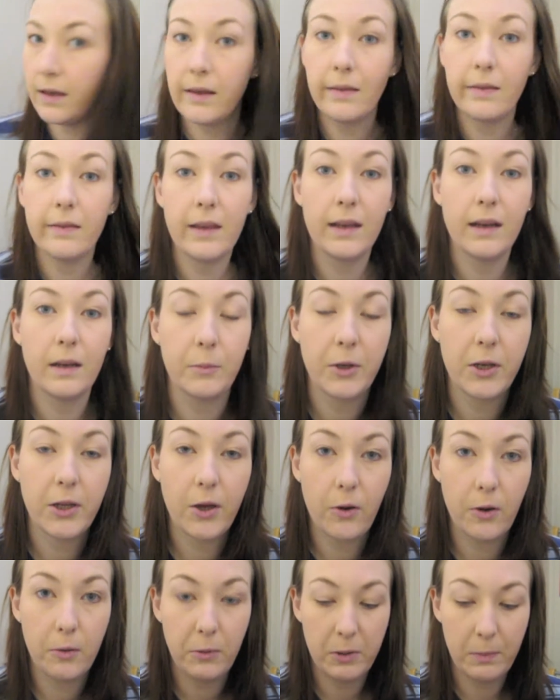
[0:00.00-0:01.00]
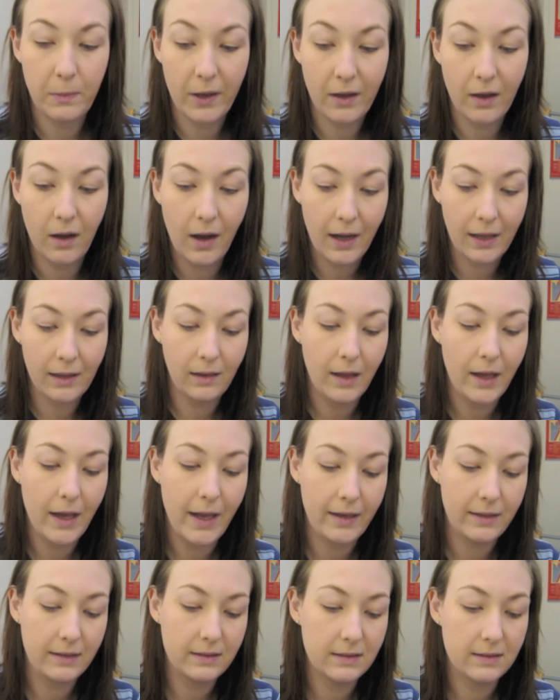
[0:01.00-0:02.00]
Then I'm going to go in with my
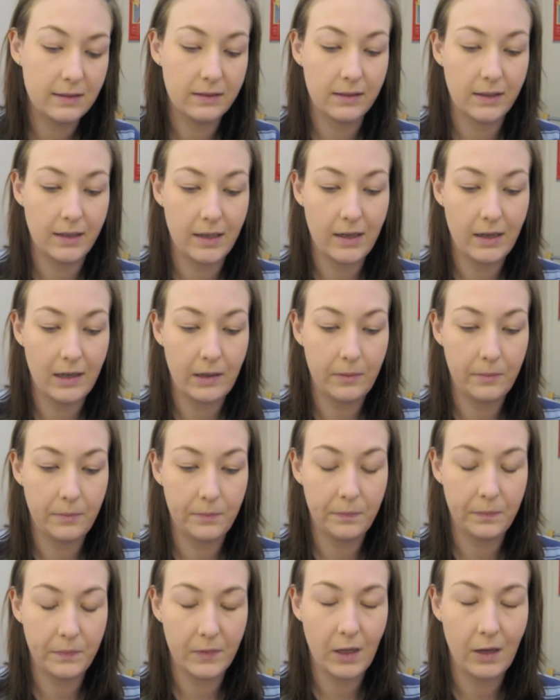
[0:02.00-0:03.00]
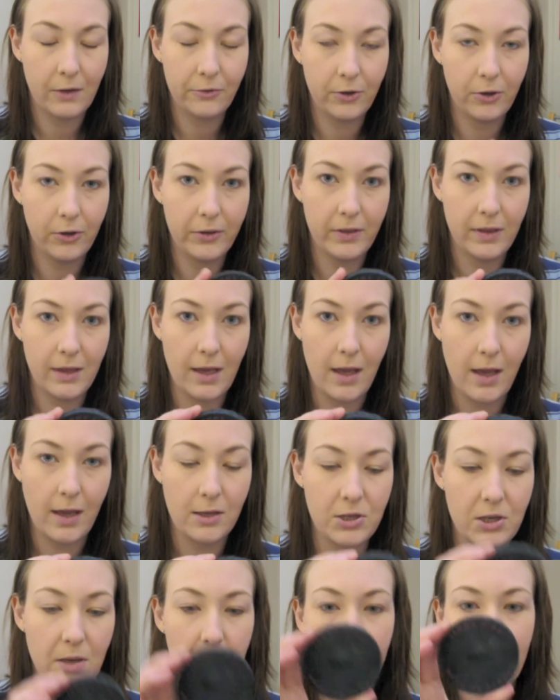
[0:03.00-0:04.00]
highlight. I've got the
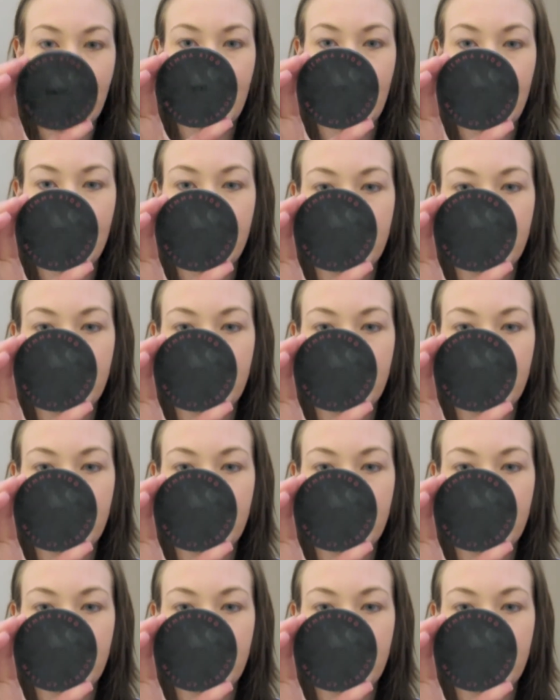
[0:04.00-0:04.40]
Gemma Kid